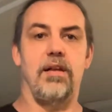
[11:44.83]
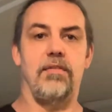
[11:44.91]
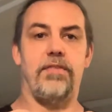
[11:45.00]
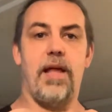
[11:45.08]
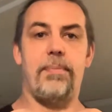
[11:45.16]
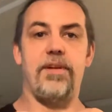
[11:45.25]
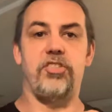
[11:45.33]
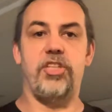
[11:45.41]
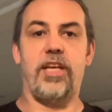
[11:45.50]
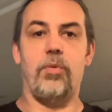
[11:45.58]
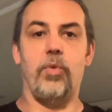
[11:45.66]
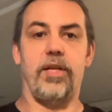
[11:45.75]
flapping a
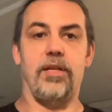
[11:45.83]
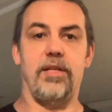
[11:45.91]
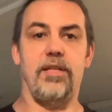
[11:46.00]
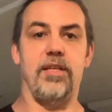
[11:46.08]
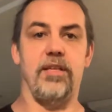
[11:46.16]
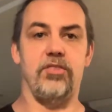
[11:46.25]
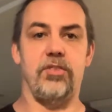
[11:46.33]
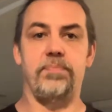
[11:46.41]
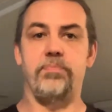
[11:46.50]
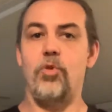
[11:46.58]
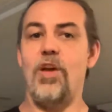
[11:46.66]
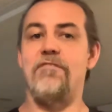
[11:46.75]
chicken wing like this.
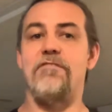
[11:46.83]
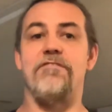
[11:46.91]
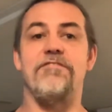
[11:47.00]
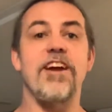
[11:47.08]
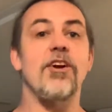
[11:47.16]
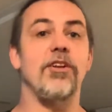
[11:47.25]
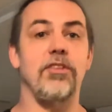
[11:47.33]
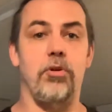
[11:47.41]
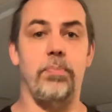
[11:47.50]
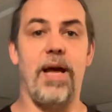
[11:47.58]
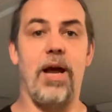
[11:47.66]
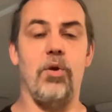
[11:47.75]
You have very little
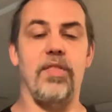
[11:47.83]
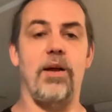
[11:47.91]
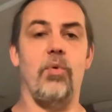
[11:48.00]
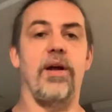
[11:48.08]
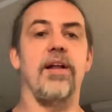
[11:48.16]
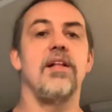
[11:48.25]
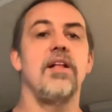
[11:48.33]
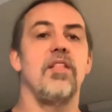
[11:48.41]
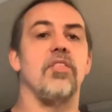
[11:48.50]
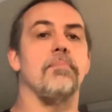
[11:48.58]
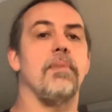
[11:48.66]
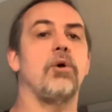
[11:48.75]
power that way.
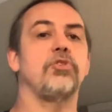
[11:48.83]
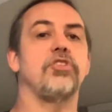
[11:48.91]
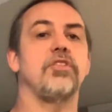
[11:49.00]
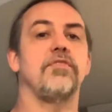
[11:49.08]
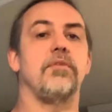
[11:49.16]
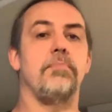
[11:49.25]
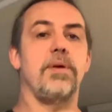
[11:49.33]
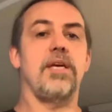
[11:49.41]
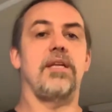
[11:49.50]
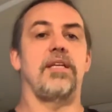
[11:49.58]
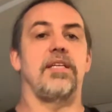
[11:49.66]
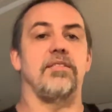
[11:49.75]
The motion of the
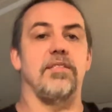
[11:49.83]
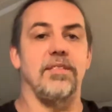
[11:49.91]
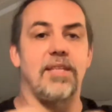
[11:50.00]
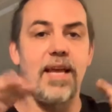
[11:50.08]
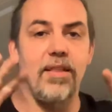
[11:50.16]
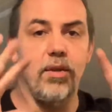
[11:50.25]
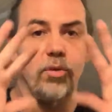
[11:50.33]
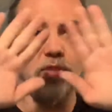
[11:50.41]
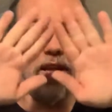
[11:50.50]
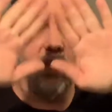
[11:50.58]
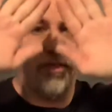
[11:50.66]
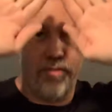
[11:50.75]
bend is to take those
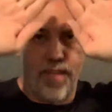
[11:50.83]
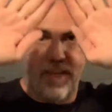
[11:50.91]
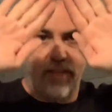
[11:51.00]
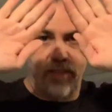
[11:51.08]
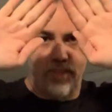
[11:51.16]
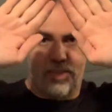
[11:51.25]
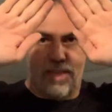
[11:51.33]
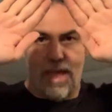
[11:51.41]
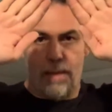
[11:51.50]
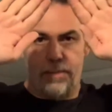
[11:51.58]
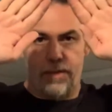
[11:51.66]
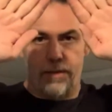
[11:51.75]
elevated
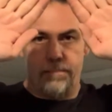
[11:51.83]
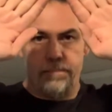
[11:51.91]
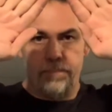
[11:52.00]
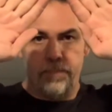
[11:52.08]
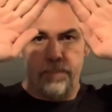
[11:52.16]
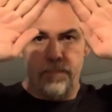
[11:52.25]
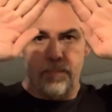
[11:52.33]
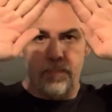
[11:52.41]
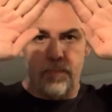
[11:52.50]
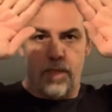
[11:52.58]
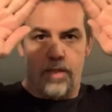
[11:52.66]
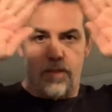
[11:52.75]
scapula
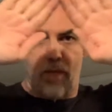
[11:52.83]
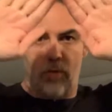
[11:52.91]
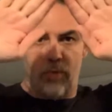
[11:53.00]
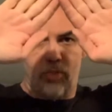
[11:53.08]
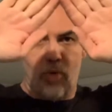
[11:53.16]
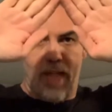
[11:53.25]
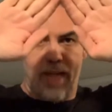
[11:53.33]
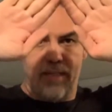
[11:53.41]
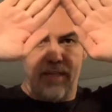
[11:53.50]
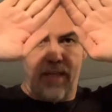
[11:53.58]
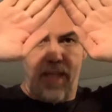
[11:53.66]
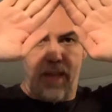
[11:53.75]
that are
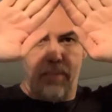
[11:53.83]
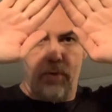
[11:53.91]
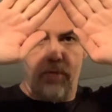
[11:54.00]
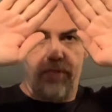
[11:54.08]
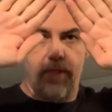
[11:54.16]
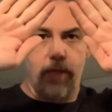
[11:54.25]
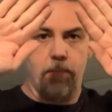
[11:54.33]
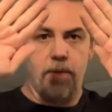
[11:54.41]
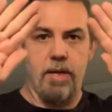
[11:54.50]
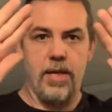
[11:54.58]
retracted and move them